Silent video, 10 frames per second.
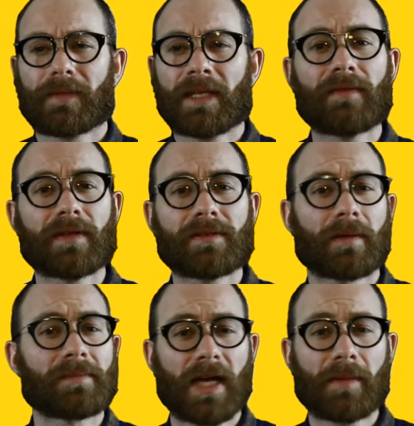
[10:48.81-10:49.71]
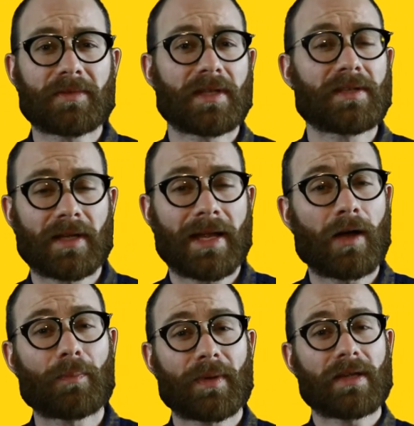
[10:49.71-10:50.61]
Even sometimes things that
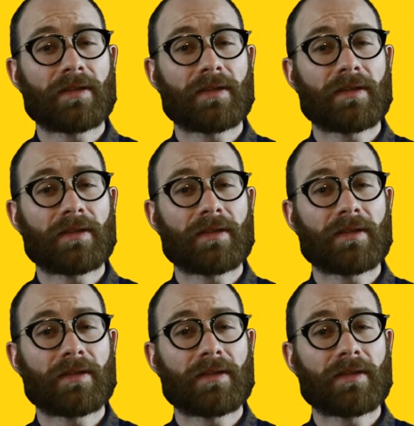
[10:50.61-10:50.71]
help